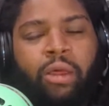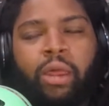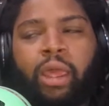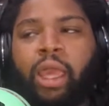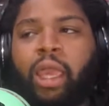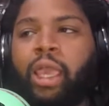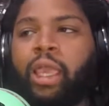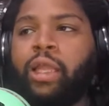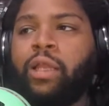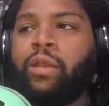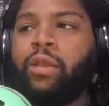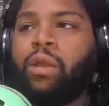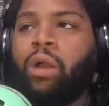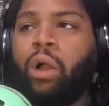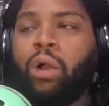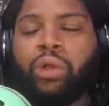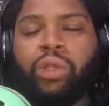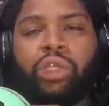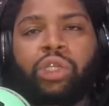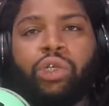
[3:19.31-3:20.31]
and
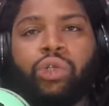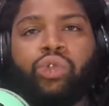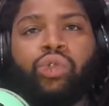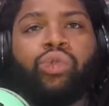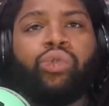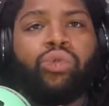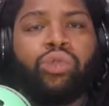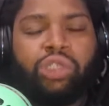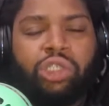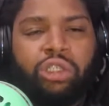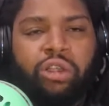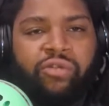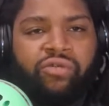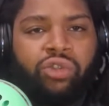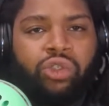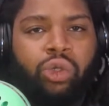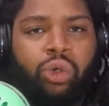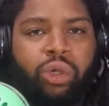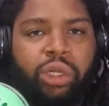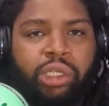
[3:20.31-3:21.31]
are the illusion of
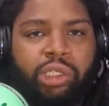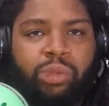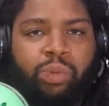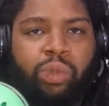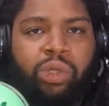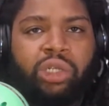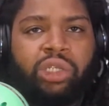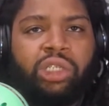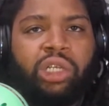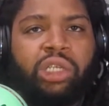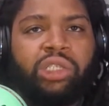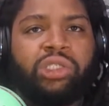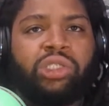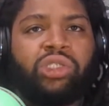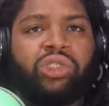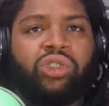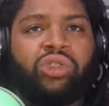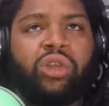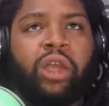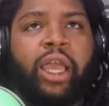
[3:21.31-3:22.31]
choice. Where in Dungeons
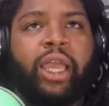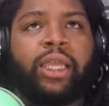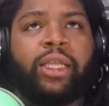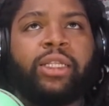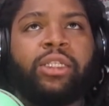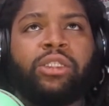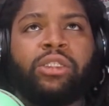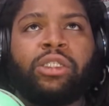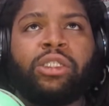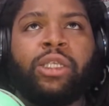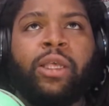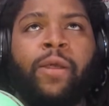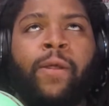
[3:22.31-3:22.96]
and Dragons,